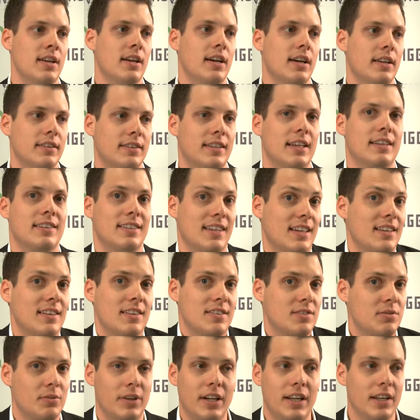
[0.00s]
and that
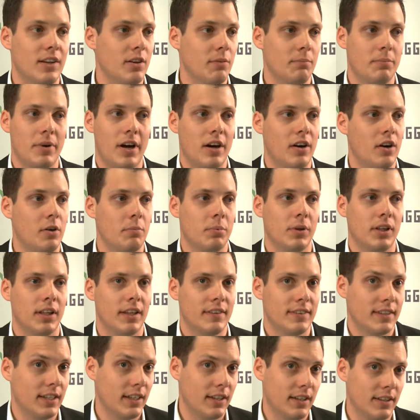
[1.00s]
is really comparable,
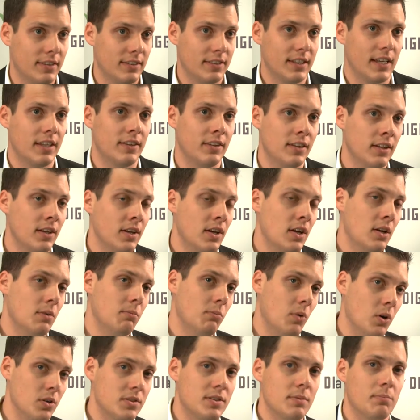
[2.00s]
and then
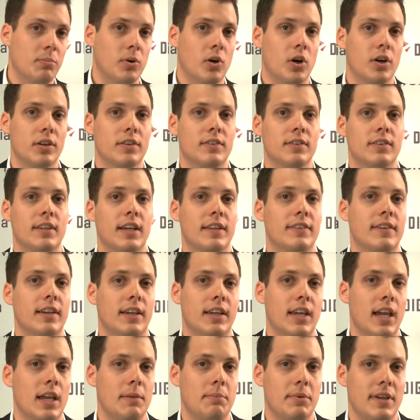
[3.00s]
most important that the
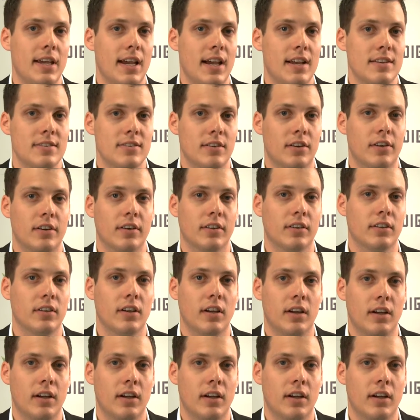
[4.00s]
KPIs are